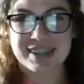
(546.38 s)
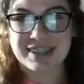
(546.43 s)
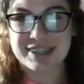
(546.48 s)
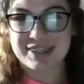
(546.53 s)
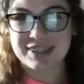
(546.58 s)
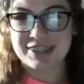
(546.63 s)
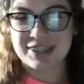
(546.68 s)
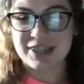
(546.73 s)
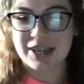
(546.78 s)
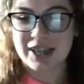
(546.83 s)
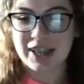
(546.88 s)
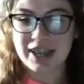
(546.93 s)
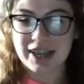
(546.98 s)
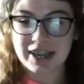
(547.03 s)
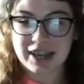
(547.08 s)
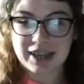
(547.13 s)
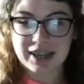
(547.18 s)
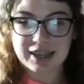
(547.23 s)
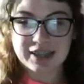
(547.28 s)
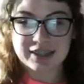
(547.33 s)

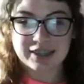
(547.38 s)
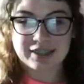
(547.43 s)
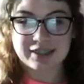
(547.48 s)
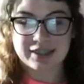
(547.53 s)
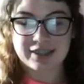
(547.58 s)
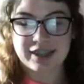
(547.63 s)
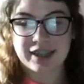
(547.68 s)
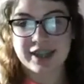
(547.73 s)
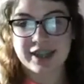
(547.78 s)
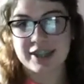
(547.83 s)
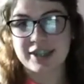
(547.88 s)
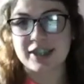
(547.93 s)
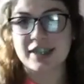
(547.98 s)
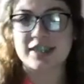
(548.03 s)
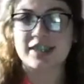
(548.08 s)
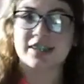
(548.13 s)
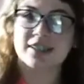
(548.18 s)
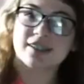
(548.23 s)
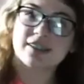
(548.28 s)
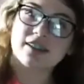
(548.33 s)
It's
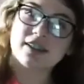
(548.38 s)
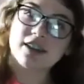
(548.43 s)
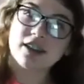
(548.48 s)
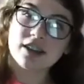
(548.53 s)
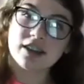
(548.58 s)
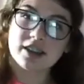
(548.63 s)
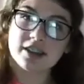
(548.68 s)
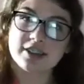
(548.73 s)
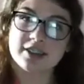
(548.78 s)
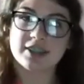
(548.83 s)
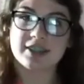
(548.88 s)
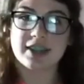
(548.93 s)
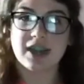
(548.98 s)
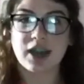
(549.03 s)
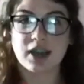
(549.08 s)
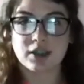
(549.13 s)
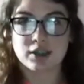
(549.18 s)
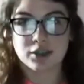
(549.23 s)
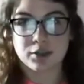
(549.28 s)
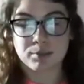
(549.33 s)
just good to
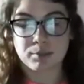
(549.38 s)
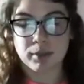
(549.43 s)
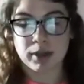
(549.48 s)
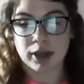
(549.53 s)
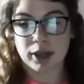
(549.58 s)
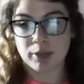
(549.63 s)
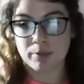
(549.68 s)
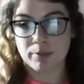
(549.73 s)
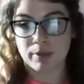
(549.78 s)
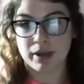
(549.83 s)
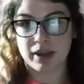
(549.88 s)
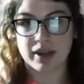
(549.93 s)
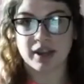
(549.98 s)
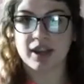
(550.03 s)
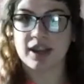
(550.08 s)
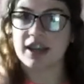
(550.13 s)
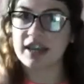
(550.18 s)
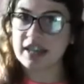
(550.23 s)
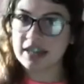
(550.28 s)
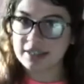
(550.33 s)
tell somebody, but
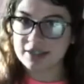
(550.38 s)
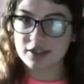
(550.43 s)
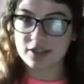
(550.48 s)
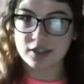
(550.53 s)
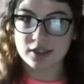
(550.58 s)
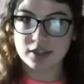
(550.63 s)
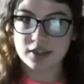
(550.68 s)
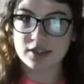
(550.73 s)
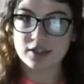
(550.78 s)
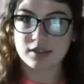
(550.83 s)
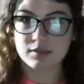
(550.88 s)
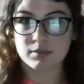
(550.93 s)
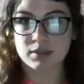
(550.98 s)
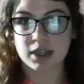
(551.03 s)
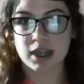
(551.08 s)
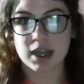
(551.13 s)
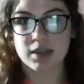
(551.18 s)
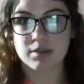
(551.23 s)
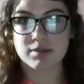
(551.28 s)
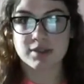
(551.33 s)
it is hard
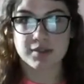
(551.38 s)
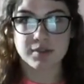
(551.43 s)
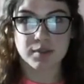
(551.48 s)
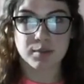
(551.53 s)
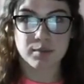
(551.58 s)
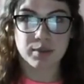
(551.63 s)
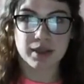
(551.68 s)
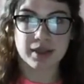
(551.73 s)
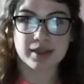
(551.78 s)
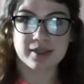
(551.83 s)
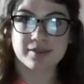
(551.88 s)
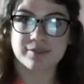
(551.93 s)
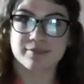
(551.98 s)
sometimes for me.